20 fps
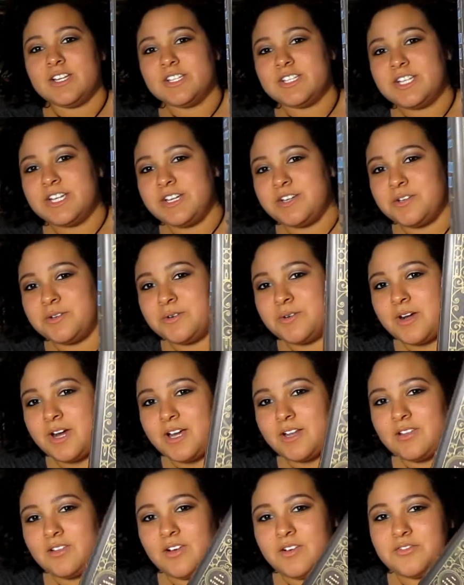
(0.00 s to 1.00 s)
she knew
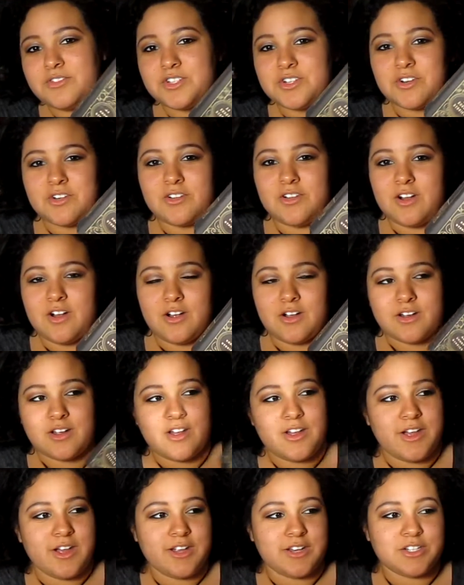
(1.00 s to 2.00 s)
I love Sherlock,
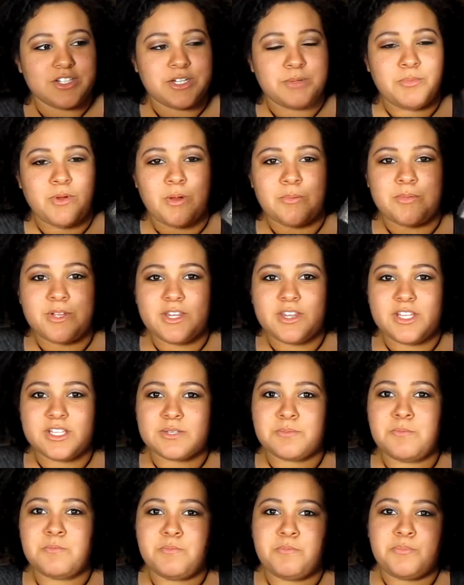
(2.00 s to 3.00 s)
and she bought me this